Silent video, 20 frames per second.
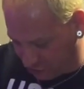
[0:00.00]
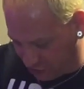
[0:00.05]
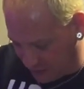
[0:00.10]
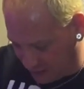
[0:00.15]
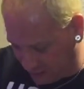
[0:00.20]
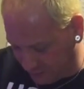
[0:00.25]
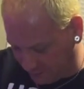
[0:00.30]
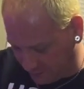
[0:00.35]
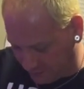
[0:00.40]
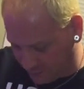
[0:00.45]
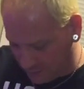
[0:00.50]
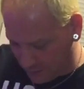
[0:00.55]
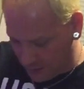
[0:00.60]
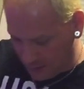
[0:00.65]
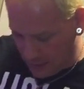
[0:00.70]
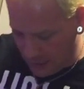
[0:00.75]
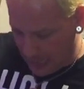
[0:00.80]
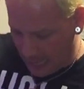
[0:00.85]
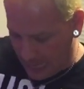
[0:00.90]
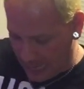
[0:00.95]
cheese
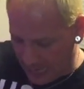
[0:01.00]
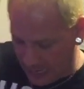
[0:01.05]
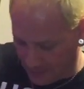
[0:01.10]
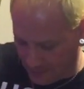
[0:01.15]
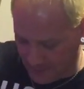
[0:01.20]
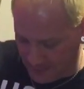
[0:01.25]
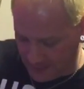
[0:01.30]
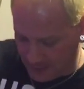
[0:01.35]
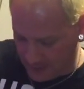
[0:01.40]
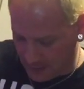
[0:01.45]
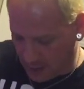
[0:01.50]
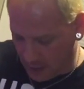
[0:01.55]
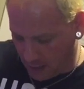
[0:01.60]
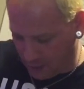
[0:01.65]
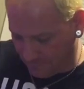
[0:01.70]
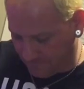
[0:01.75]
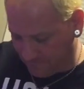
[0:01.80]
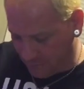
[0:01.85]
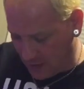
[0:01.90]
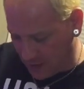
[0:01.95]
and the
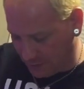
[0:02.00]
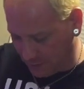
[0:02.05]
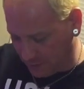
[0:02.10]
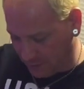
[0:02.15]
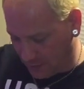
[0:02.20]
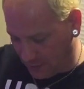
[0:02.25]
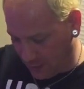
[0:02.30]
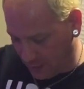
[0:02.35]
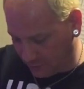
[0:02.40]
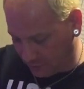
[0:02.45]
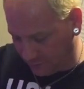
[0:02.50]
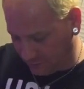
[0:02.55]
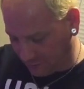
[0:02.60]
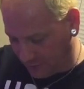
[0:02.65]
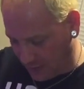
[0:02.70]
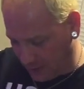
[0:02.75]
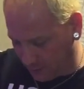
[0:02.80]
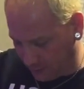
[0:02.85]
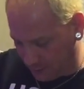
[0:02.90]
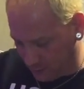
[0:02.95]
uh, feta that I
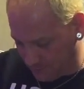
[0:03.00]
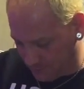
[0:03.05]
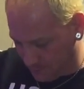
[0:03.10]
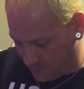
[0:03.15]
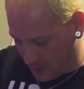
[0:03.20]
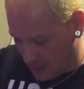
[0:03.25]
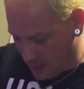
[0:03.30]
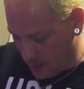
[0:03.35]
just added.